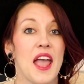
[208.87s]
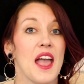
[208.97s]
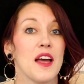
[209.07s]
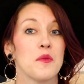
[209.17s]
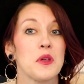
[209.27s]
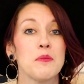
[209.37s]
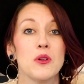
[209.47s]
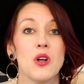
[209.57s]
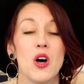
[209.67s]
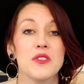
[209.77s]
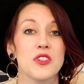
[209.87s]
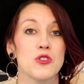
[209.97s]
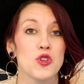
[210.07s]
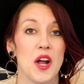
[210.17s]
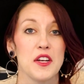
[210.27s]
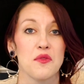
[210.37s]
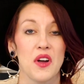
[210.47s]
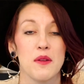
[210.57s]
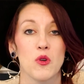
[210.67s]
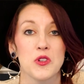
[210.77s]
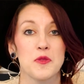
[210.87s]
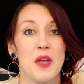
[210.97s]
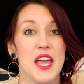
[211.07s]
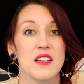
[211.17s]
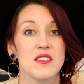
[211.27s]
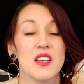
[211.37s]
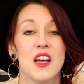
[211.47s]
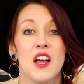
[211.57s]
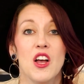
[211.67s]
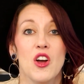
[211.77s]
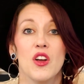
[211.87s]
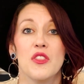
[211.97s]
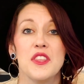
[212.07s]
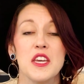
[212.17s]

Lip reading: and people also trying to find more space, the